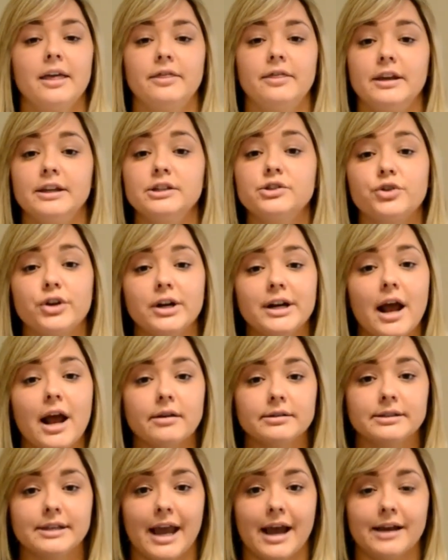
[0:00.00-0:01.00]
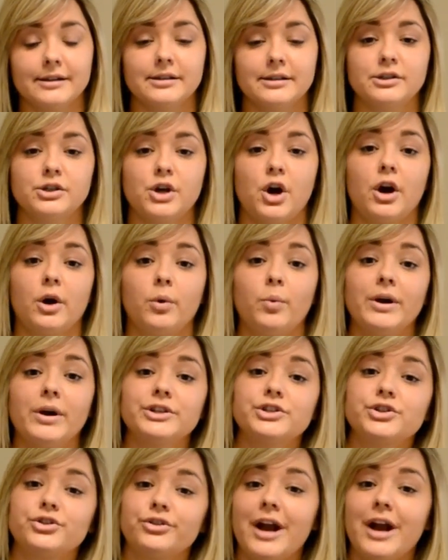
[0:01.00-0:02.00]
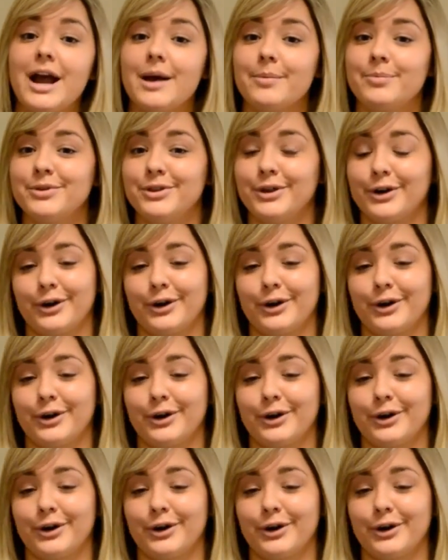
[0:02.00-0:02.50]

These greenhouse gases are what trap the